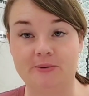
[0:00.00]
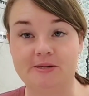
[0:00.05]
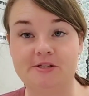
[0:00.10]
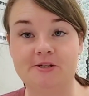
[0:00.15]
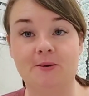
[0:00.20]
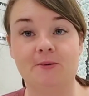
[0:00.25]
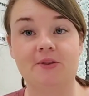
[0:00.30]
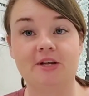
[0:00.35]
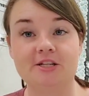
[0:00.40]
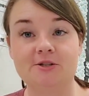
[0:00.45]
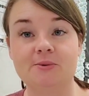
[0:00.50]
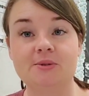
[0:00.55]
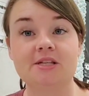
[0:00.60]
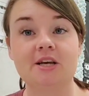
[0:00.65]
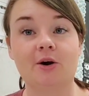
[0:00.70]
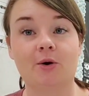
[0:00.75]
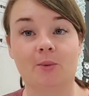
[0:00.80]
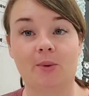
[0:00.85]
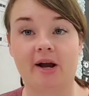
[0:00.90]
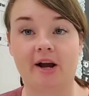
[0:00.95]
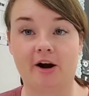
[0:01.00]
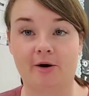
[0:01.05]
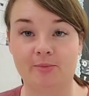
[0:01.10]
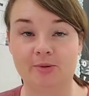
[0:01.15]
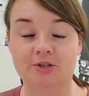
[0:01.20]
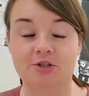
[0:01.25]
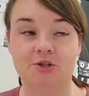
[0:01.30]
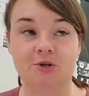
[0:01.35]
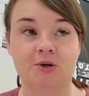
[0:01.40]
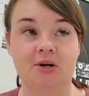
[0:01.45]
And so this was a great
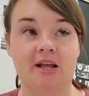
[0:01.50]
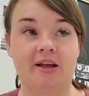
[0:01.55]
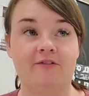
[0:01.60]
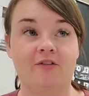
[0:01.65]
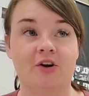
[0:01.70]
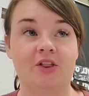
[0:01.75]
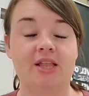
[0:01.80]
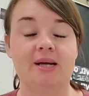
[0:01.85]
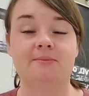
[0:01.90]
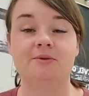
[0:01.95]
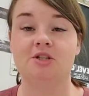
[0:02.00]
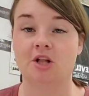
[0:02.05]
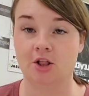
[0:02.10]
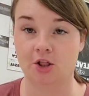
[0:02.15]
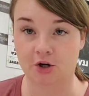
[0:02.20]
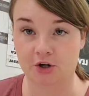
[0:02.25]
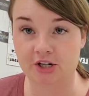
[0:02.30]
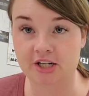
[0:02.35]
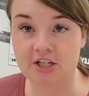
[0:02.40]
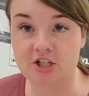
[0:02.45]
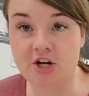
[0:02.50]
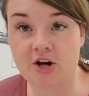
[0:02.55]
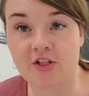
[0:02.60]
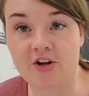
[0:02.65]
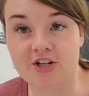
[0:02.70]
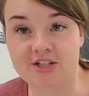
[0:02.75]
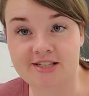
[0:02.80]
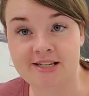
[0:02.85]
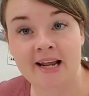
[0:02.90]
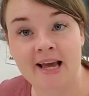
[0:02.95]
opportunity for them to learn each
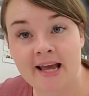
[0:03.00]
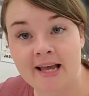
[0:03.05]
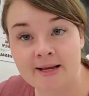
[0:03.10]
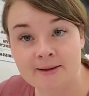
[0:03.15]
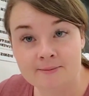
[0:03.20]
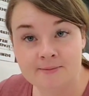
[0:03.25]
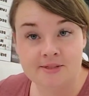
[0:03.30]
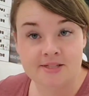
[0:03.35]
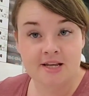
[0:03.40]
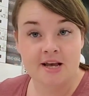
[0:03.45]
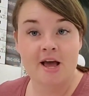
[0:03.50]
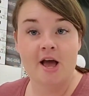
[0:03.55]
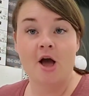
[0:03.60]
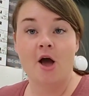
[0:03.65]
other's names